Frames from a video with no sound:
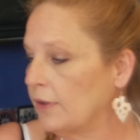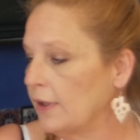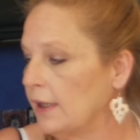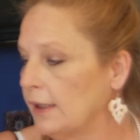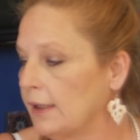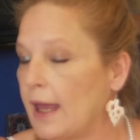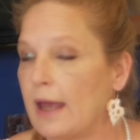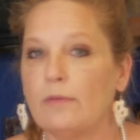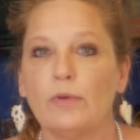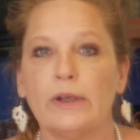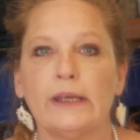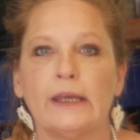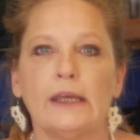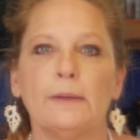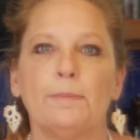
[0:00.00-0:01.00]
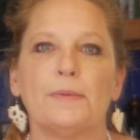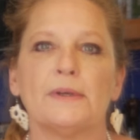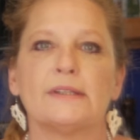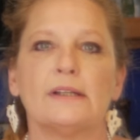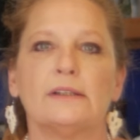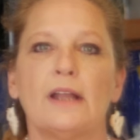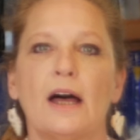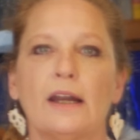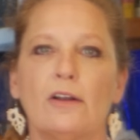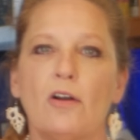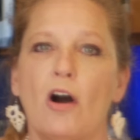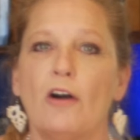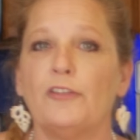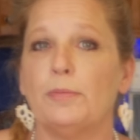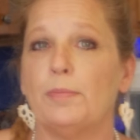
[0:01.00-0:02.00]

thing that we keep is a lot of coffee